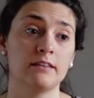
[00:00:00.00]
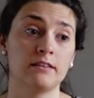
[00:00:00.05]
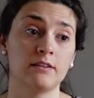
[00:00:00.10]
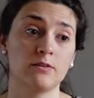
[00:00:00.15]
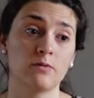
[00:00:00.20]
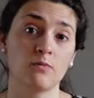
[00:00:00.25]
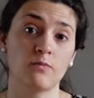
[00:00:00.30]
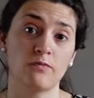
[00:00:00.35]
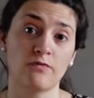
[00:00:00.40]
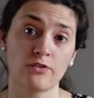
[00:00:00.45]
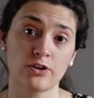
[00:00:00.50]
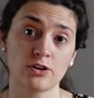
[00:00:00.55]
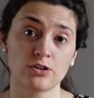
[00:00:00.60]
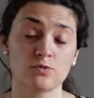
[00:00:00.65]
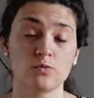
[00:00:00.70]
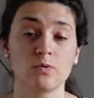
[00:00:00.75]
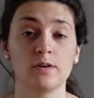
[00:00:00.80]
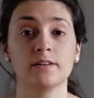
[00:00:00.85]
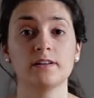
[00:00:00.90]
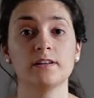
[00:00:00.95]
the
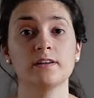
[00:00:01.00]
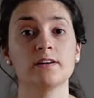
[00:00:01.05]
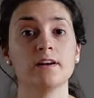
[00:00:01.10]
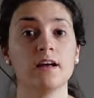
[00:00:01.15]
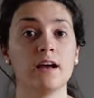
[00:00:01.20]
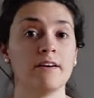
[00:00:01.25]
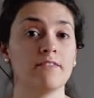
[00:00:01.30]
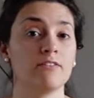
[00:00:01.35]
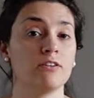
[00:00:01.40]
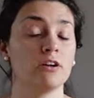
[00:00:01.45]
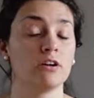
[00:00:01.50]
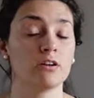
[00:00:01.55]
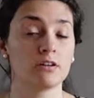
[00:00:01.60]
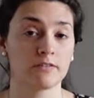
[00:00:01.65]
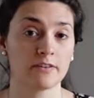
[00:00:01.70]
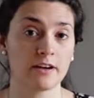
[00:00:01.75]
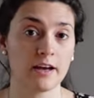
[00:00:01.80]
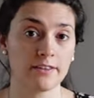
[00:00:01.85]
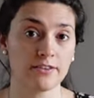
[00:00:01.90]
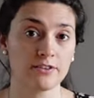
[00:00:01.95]
first one didn't have a lot
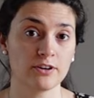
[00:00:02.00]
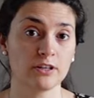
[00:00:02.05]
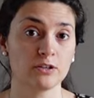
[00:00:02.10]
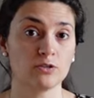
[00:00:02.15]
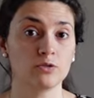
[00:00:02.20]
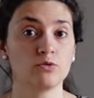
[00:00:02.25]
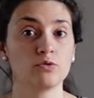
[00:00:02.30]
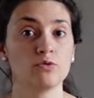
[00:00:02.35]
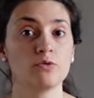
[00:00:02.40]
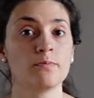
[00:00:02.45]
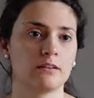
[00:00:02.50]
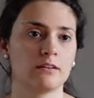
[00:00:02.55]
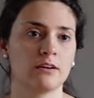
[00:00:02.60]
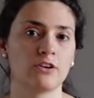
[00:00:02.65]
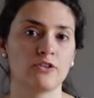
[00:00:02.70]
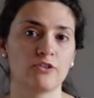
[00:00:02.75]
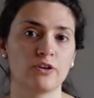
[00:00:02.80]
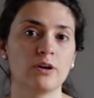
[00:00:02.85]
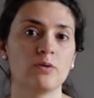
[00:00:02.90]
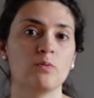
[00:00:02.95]
of gathering to do, the
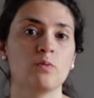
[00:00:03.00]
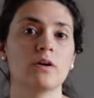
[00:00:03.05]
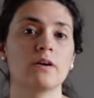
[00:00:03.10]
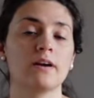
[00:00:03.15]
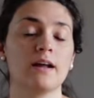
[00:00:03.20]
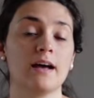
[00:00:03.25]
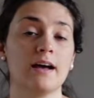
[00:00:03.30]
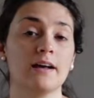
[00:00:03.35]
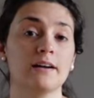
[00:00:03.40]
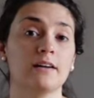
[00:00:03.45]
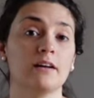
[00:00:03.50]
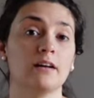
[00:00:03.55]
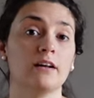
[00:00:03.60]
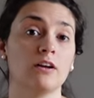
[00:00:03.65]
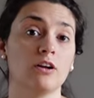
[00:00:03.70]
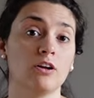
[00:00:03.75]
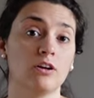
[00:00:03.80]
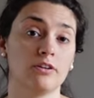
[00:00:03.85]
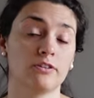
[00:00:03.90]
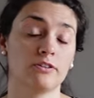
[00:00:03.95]
green one had a
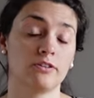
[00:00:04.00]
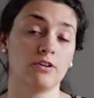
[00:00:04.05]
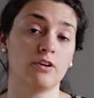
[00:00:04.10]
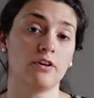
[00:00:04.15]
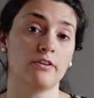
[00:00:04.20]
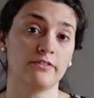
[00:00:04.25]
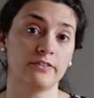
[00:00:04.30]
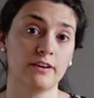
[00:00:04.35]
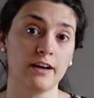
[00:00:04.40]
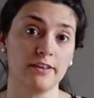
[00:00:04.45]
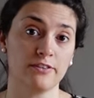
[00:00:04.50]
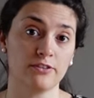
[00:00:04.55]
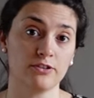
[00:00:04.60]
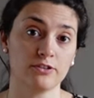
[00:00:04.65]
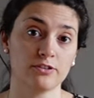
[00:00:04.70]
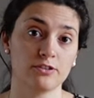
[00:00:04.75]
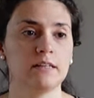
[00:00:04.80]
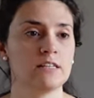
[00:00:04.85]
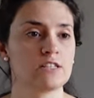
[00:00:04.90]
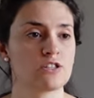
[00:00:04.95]
lot of
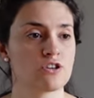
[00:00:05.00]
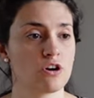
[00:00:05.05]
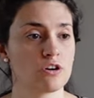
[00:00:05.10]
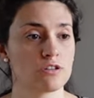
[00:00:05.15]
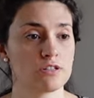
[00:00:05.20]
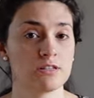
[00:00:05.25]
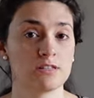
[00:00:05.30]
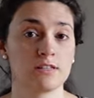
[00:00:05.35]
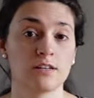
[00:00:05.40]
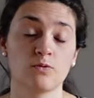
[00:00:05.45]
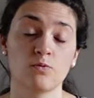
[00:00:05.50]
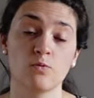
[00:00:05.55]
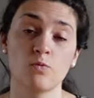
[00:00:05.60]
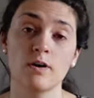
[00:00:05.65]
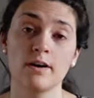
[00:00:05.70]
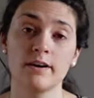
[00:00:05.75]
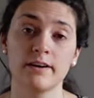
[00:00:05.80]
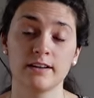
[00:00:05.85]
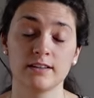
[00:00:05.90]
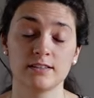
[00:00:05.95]
gathers. This causes that
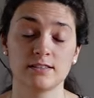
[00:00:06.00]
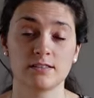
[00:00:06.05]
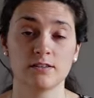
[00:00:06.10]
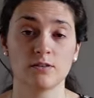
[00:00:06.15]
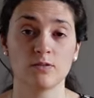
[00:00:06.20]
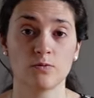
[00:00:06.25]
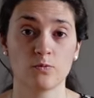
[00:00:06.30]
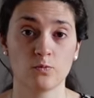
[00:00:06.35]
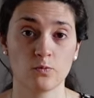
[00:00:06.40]
one is